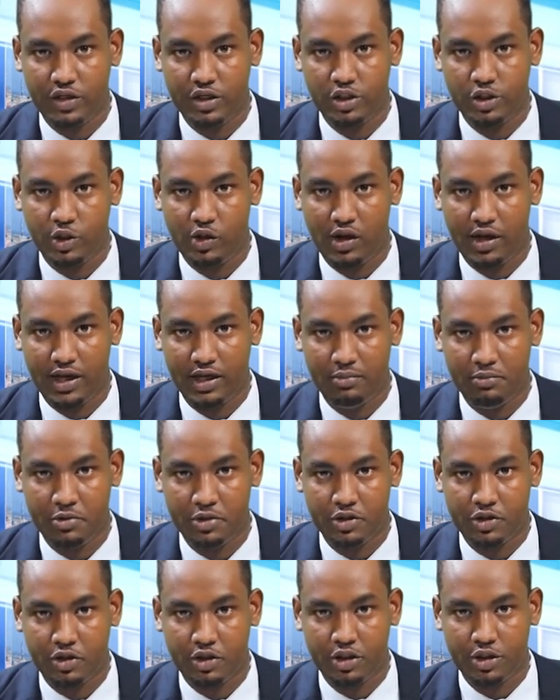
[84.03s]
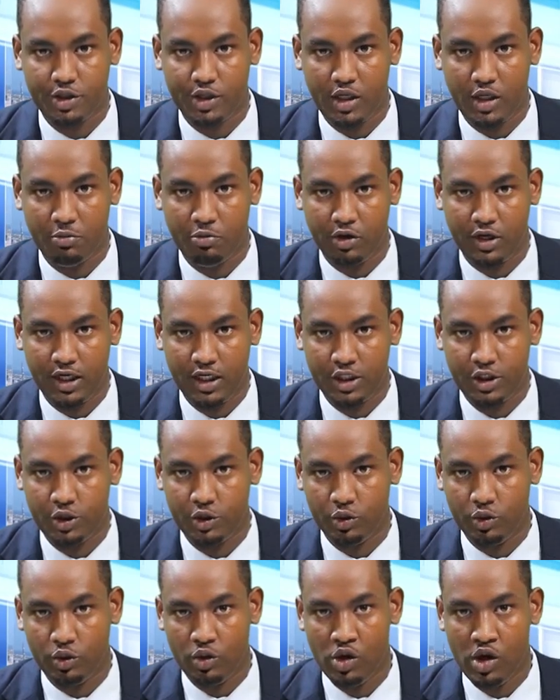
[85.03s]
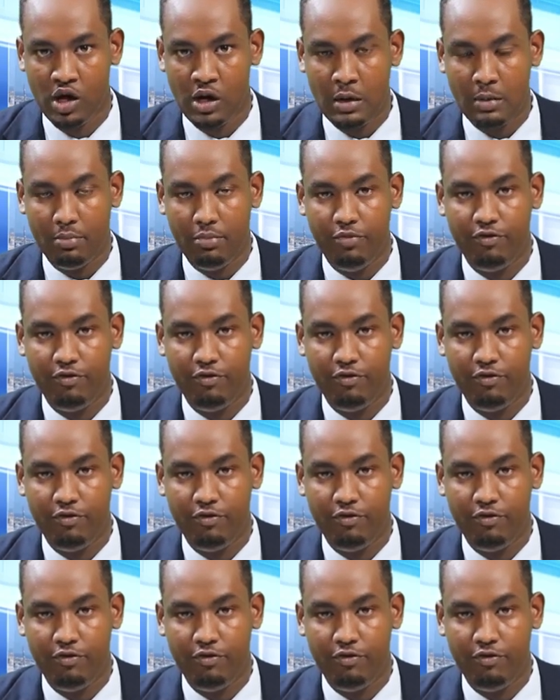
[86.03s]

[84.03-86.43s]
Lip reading: regional administration in Mogadishu